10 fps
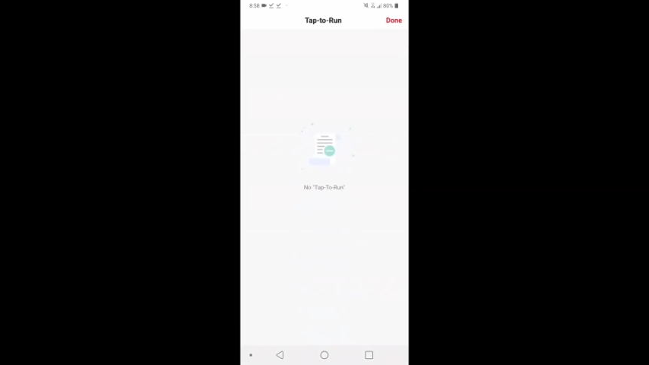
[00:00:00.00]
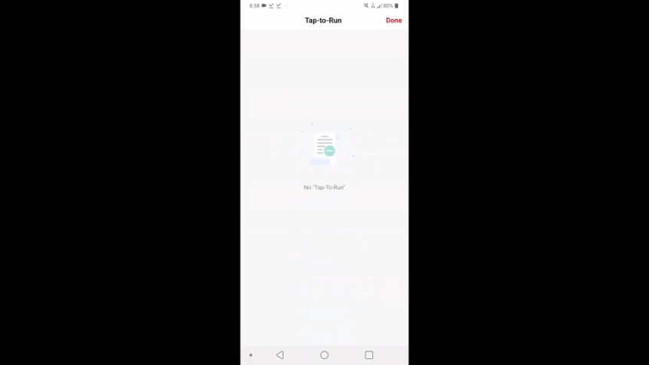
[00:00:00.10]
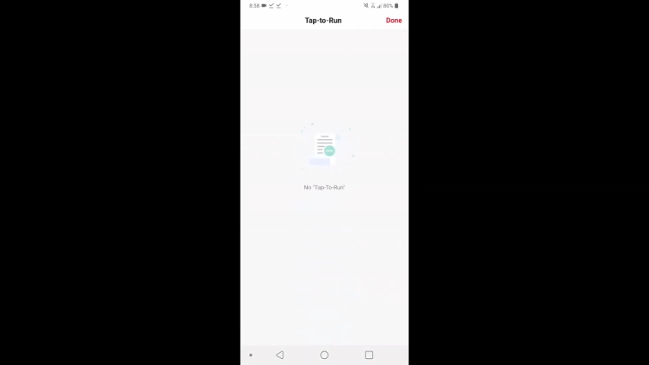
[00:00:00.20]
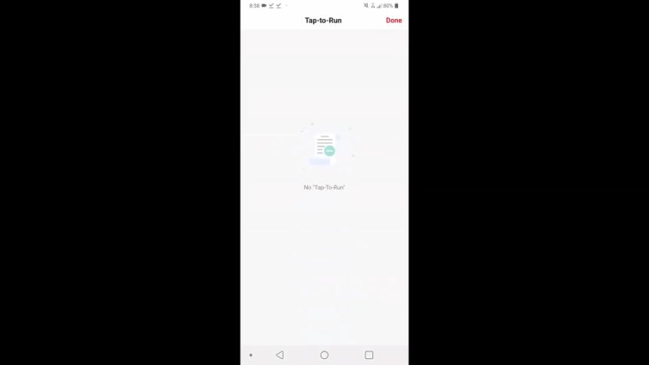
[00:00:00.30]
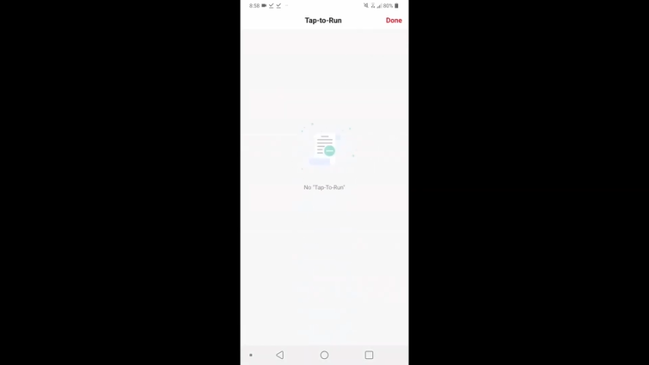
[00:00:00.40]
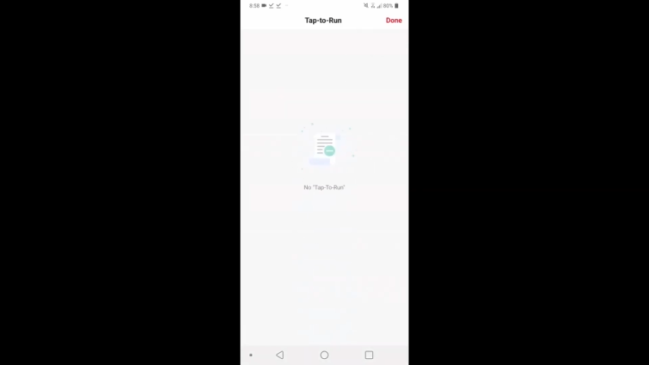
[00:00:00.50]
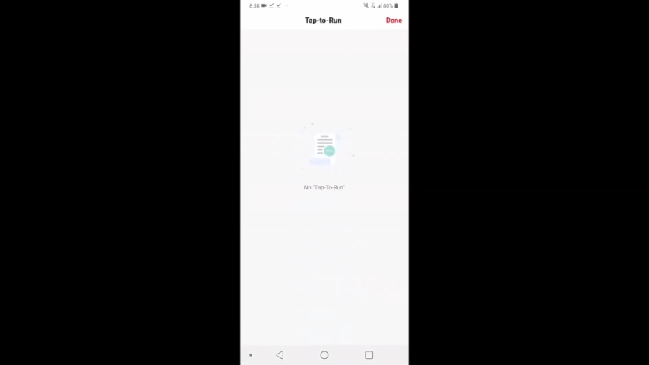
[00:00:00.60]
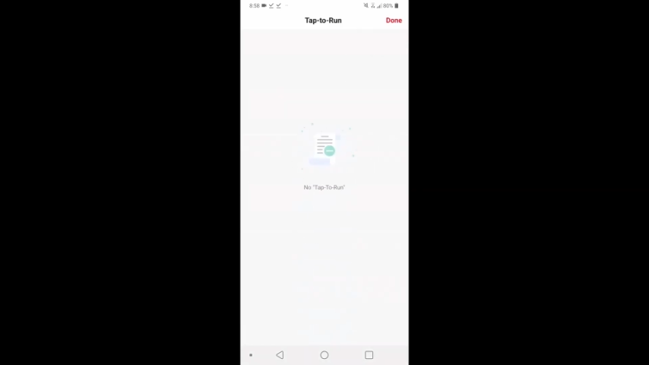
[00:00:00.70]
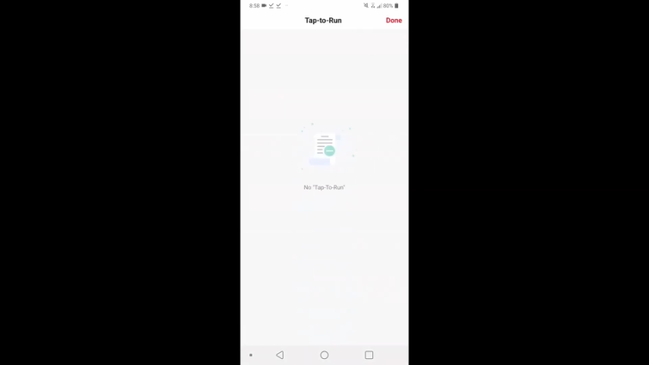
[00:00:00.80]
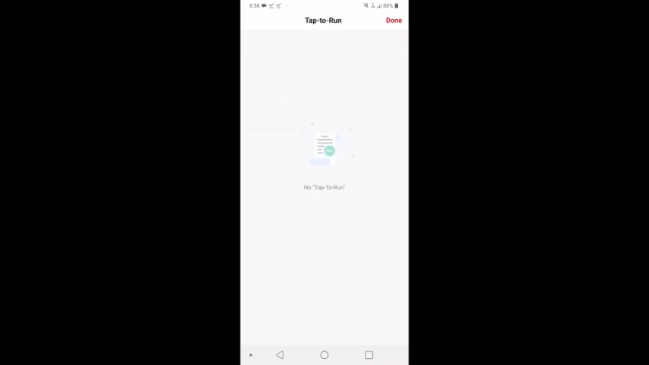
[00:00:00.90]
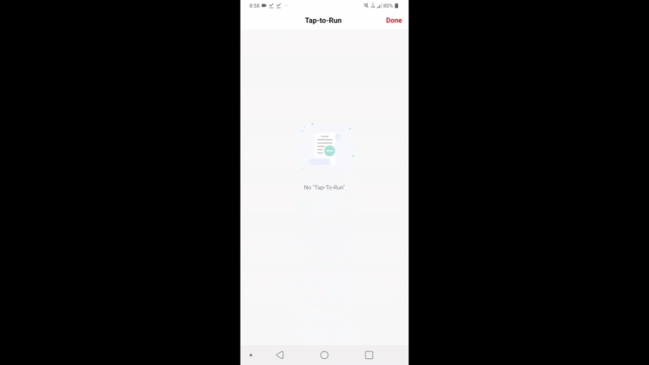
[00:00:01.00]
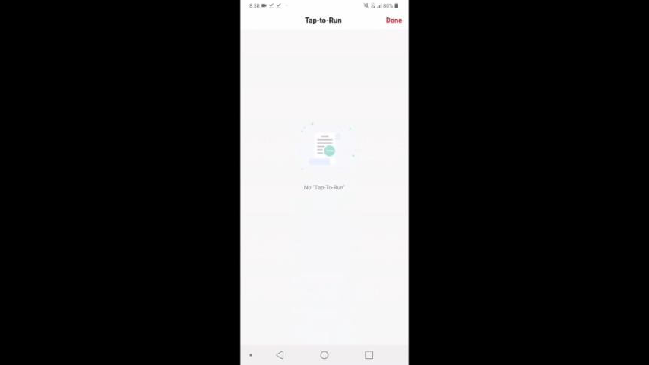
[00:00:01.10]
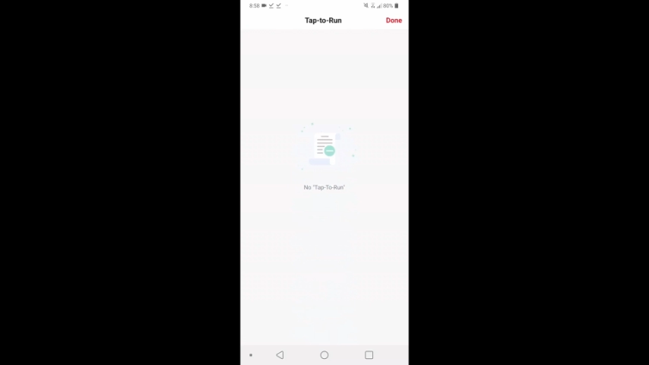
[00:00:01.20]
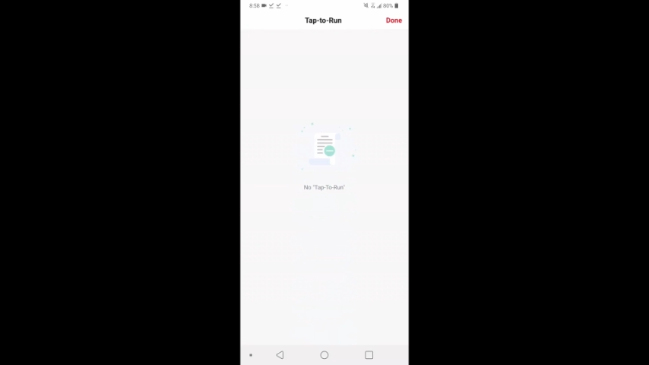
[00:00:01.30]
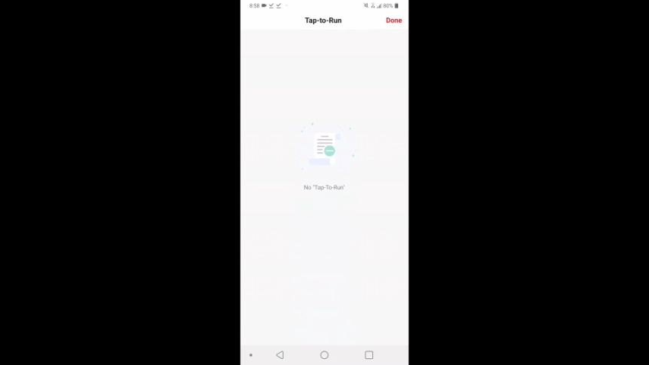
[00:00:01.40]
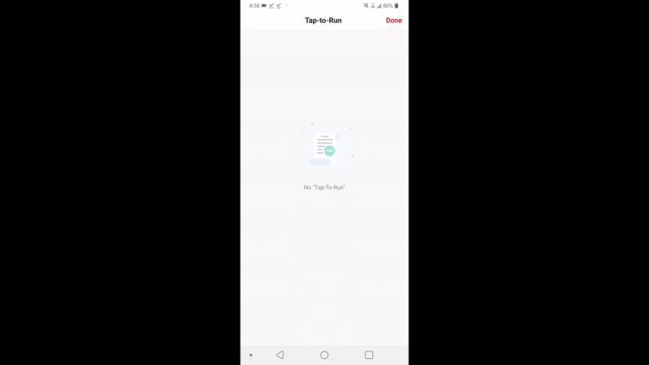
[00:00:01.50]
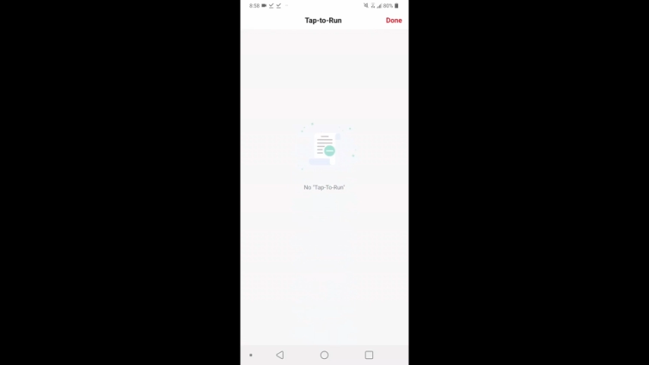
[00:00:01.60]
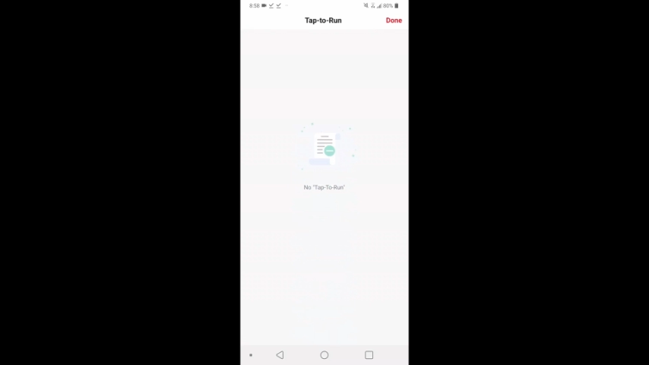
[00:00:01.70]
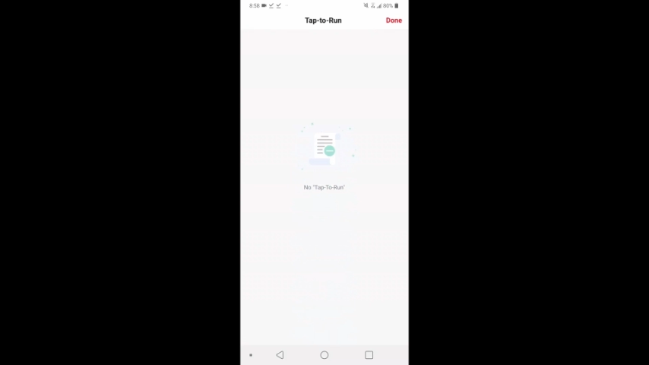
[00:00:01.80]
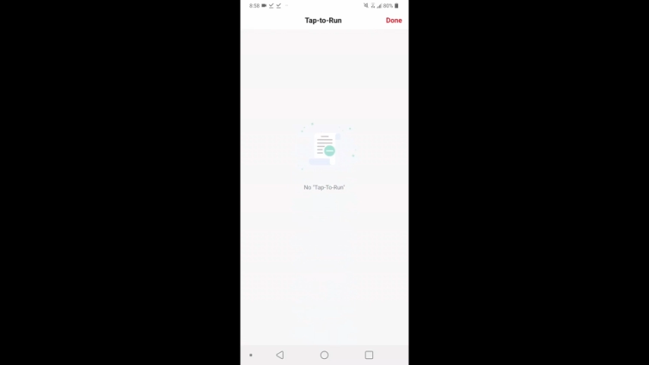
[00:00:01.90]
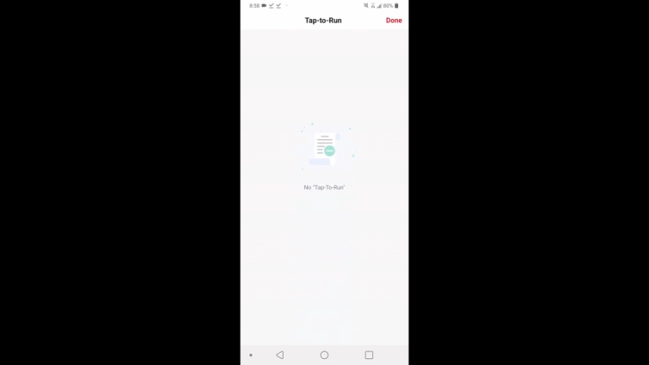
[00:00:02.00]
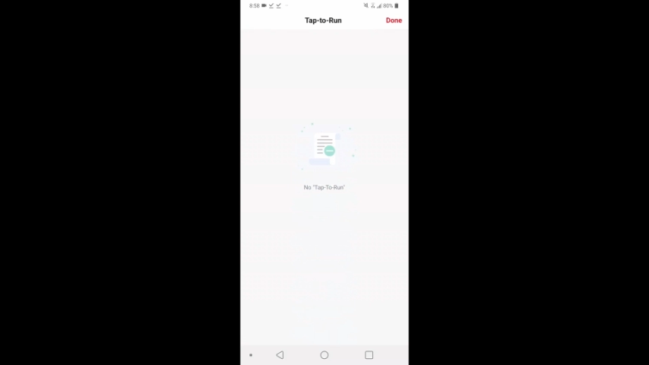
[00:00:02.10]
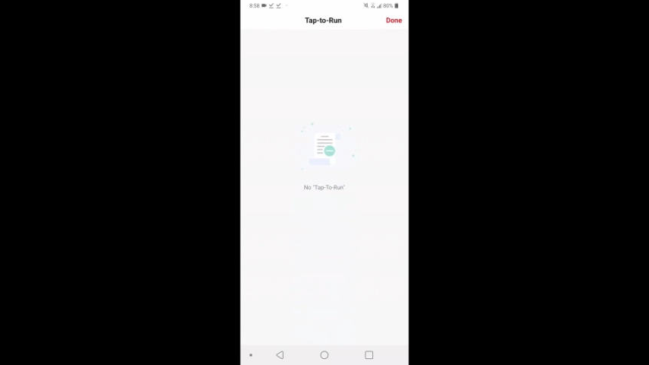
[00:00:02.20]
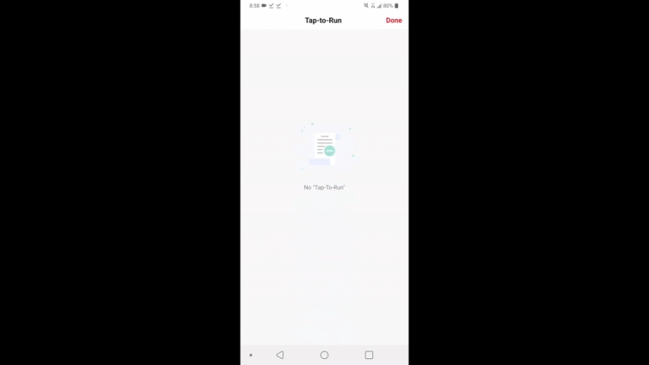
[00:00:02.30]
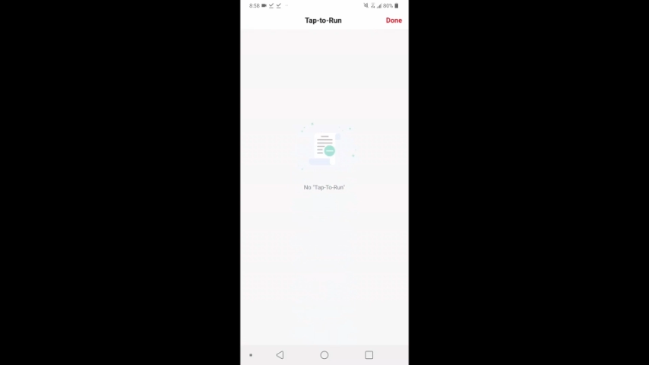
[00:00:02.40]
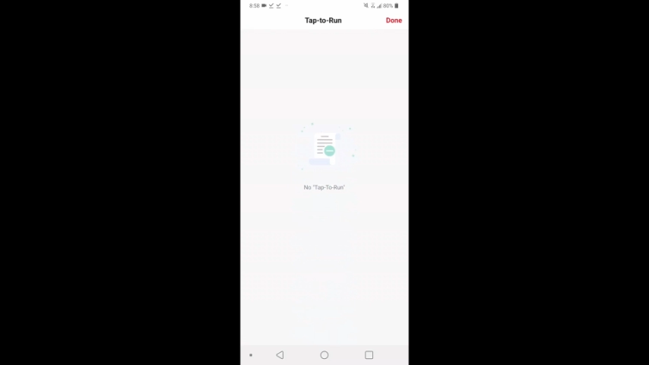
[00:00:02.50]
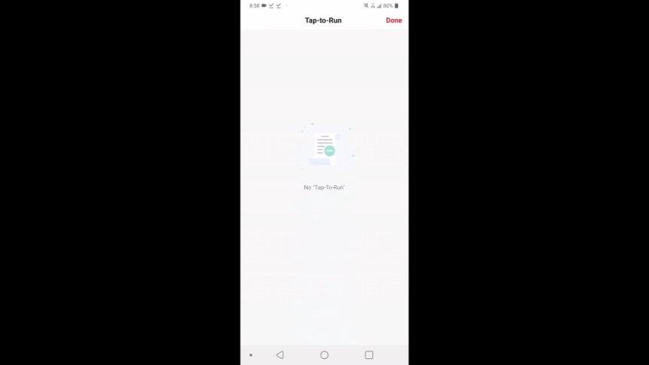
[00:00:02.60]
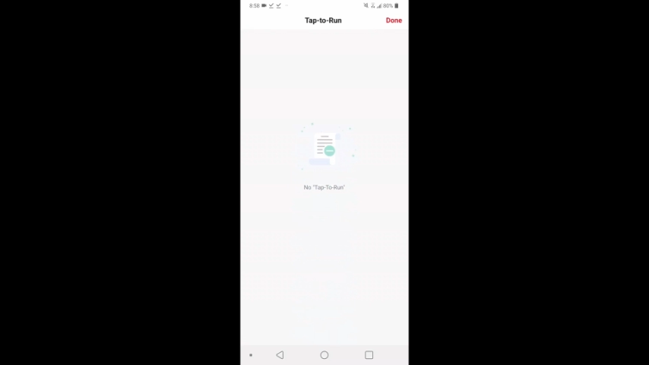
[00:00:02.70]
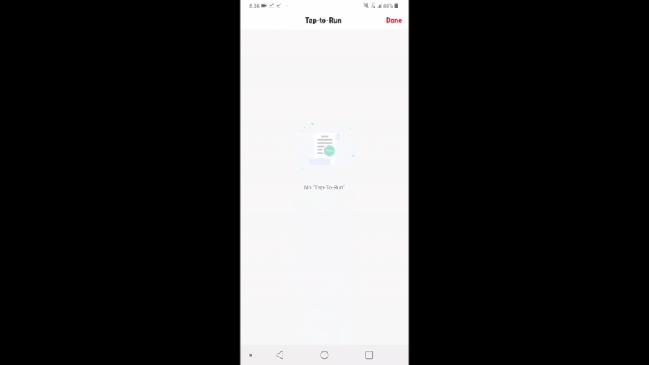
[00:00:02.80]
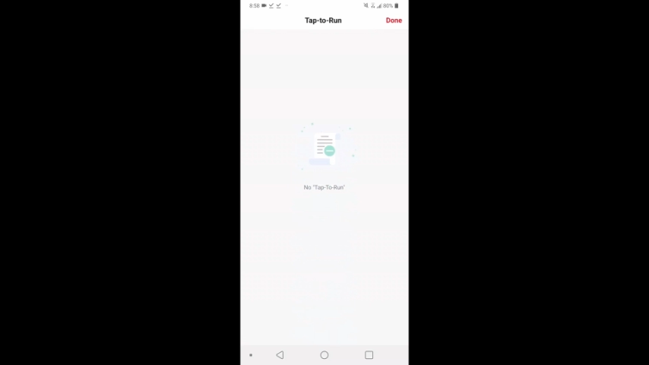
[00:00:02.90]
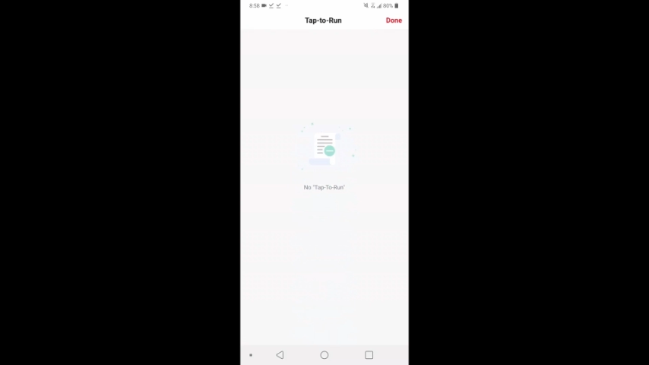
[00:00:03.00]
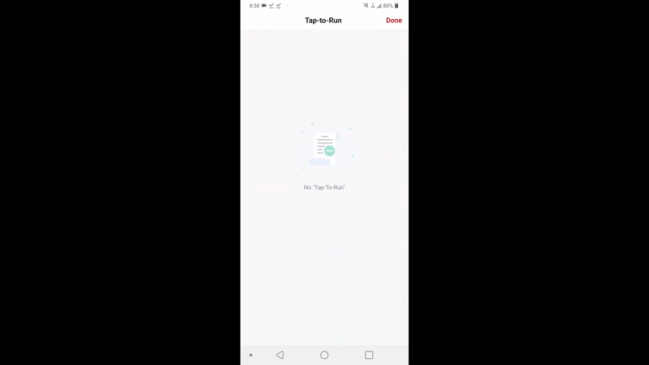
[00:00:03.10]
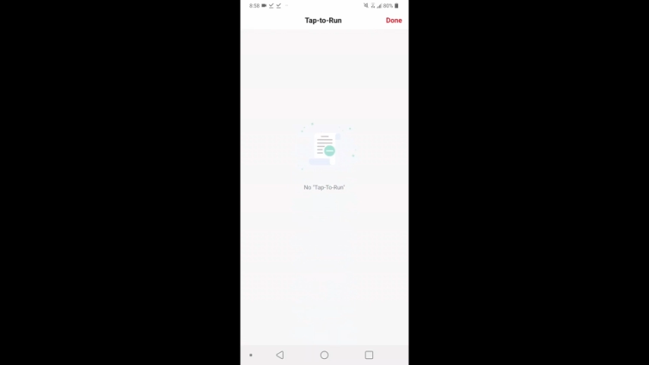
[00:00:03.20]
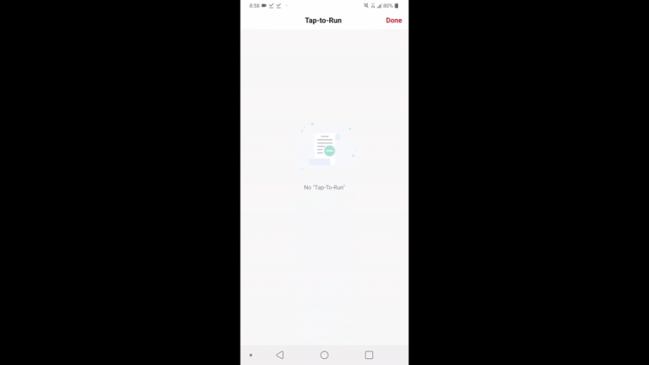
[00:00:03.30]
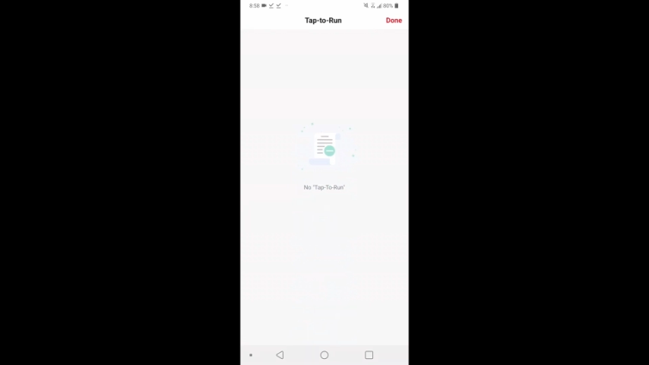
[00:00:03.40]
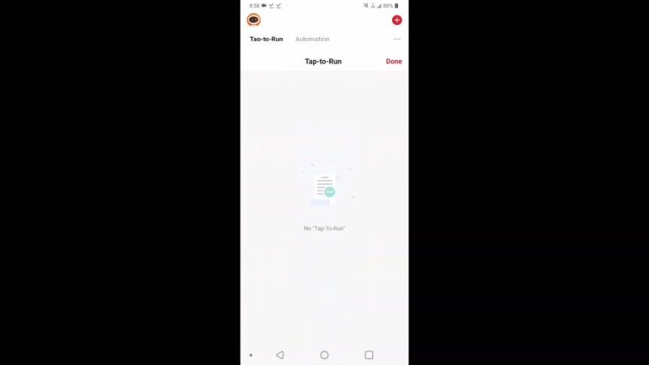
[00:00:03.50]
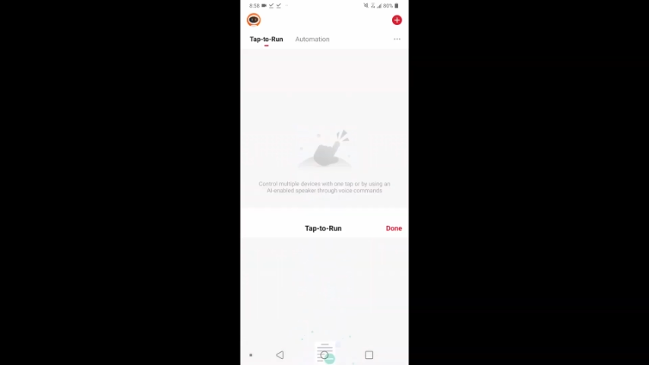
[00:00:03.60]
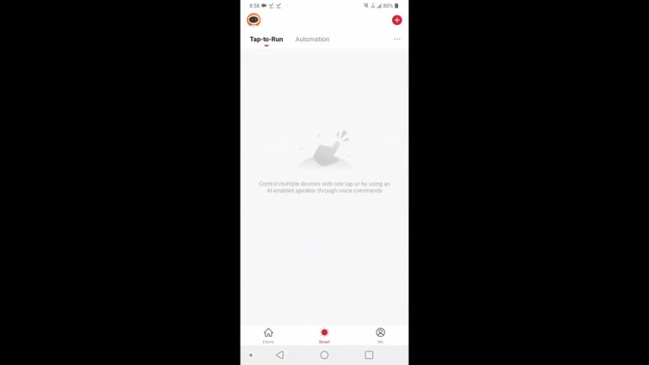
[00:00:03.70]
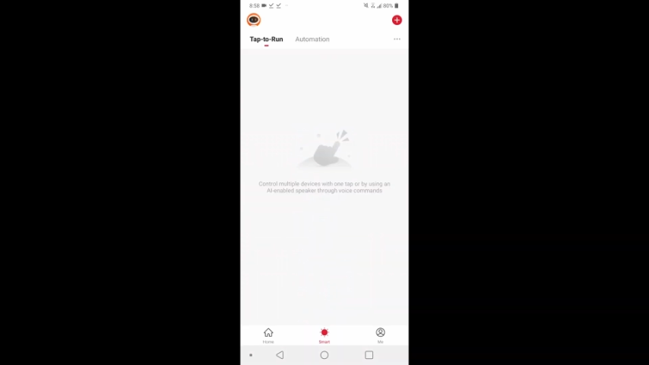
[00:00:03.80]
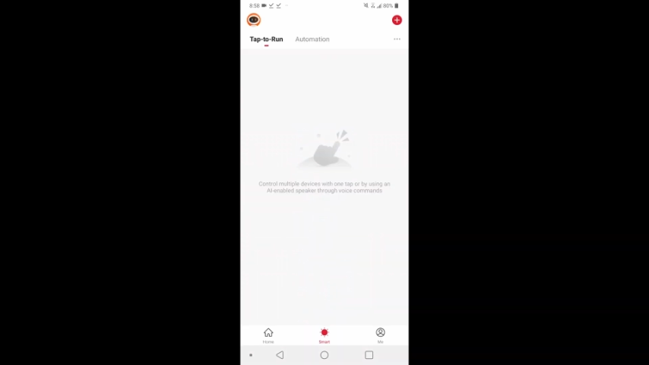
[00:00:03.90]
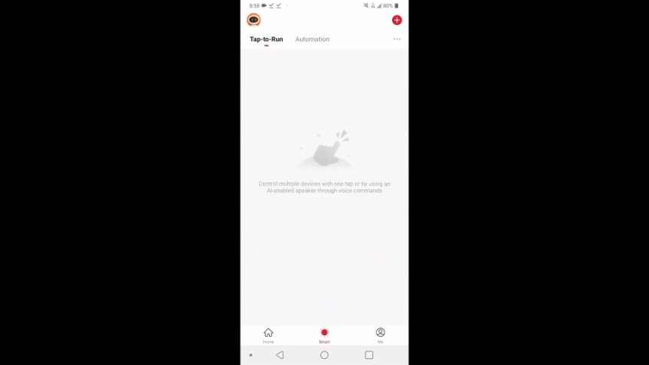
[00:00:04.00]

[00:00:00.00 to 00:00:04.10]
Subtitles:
(no speaker visible)